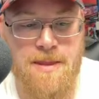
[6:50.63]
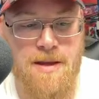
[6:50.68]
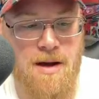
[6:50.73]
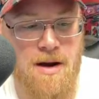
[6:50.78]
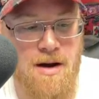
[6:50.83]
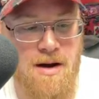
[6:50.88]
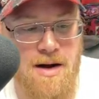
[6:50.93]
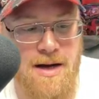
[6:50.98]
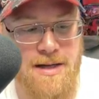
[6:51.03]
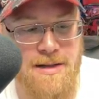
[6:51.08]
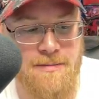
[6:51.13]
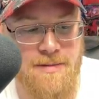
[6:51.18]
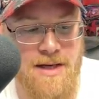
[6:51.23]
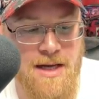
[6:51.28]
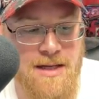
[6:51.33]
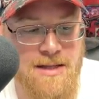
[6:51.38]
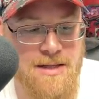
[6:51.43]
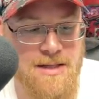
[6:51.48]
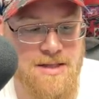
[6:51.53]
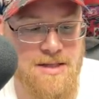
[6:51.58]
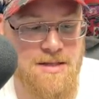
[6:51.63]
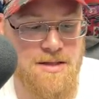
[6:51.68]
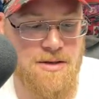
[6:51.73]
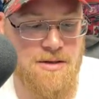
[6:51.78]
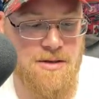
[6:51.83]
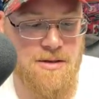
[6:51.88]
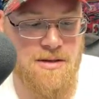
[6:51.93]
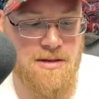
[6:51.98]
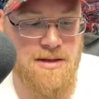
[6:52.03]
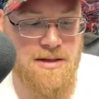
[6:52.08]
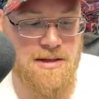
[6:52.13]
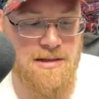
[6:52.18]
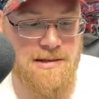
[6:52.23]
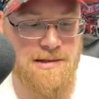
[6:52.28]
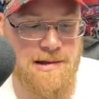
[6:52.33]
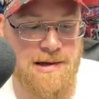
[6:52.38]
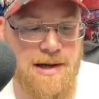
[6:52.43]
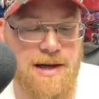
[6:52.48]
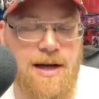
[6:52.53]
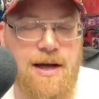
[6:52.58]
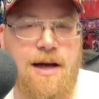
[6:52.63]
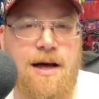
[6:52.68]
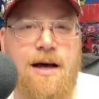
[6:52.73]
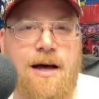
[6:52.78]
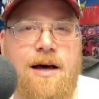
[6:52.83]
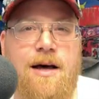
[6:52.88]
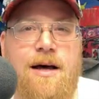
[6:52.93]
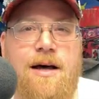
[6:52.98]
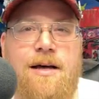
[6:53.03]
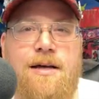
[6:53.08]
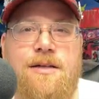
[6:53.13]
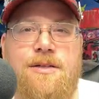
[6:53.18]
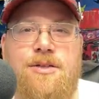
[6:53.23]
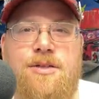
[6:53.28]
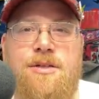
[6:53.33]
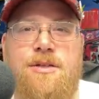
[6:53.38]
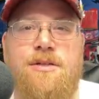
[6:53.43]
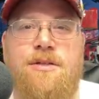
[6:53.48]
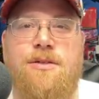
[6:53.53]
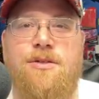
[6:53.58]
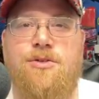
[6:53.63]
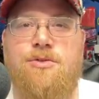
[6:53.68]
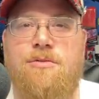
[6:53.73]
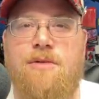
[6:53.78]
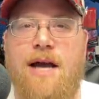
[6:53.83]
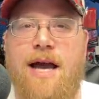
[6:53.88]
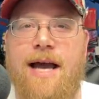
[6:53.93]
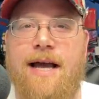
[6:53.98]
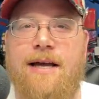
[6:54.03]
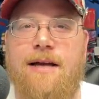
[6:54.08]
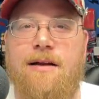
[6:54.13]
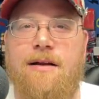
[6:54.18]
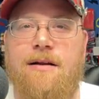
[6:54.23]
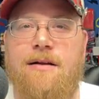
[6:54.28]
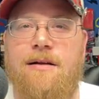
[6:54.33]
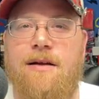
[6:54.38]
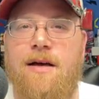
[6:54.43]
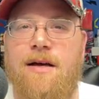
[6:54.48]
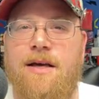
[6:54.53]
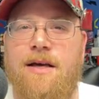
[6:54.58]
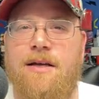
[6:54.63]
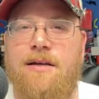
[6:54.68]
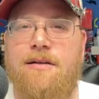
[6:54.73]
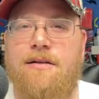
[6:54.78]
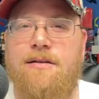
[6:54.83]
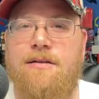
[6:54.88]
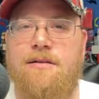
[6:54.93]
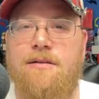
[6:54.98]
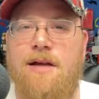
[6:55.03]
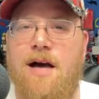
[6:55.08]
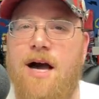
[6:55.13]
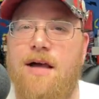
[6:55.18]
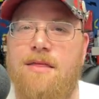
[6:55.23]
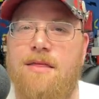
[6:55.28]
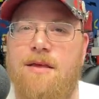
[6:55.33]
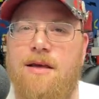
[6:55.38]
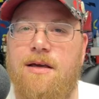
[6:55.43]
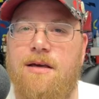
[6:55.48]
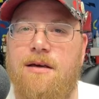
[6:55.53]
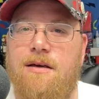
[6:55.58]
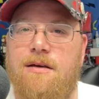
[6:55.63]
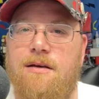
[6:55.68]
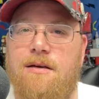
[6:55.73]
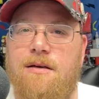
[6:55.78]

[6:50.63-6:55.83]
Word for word: All right, we got this little uh, Dragonite, I think,